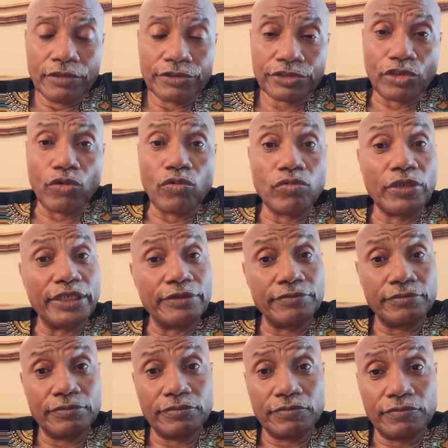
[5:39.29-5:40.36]
So
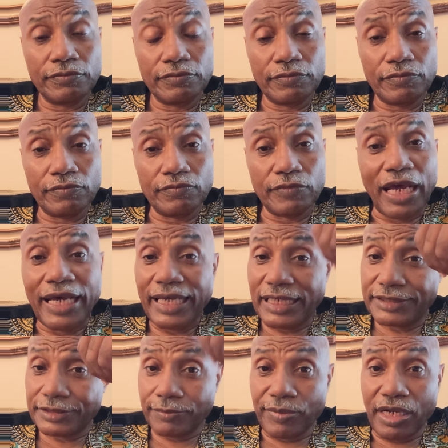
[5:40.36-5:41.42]
when I
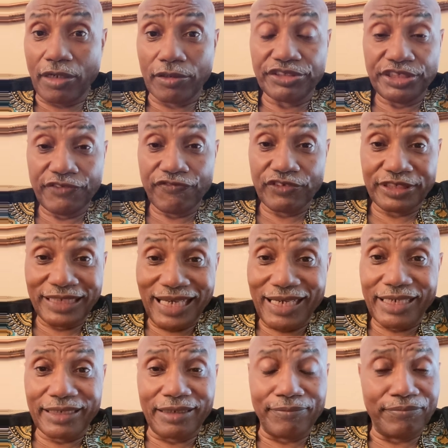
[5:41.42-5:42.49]
asked about a different
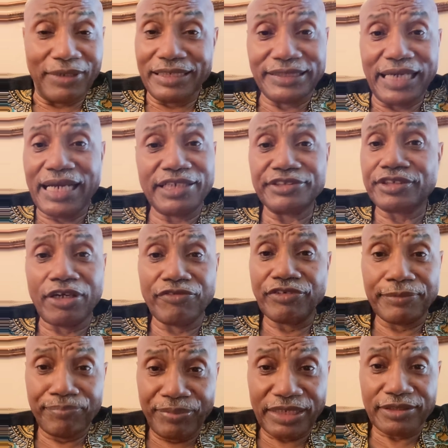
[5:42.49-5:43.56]
diet, my diet is
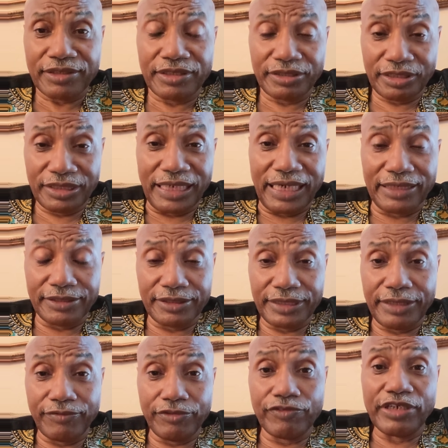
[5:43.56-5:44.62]
already better than the diet that
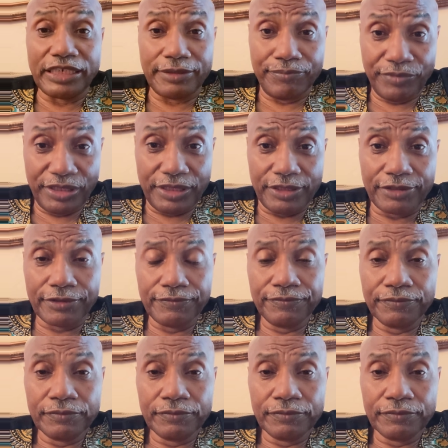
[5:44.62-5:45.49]
they would recommend.